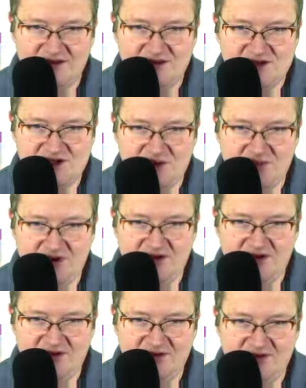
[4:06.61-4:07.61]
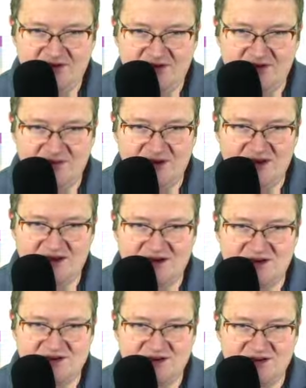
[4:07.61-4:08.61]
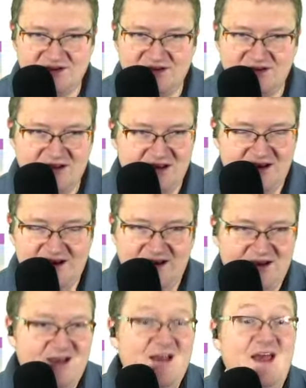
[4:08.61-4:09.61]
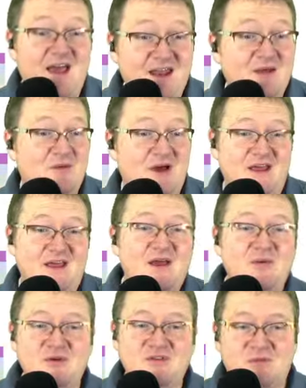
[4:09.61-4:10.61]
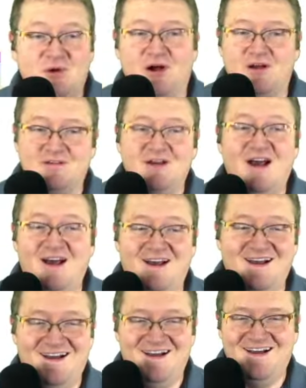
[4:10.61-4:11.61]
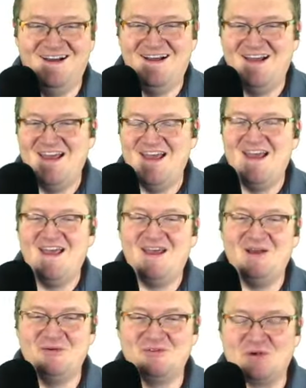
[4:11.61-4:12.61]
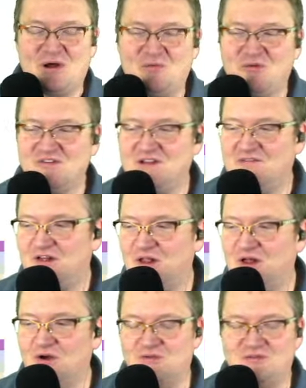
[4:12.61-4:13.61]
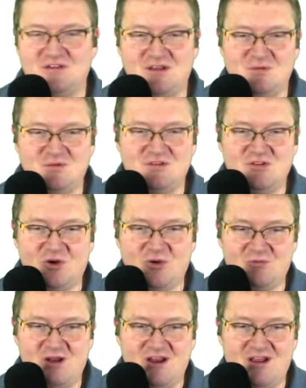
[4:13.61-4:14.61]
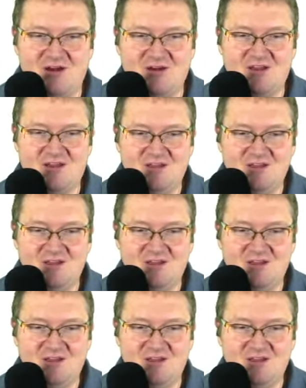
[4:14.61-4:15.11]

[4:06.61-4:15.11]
Chippy? Oh my gosh. Anyway, it was wrong. It was wrong. It wasn't even close. It was a total red herring.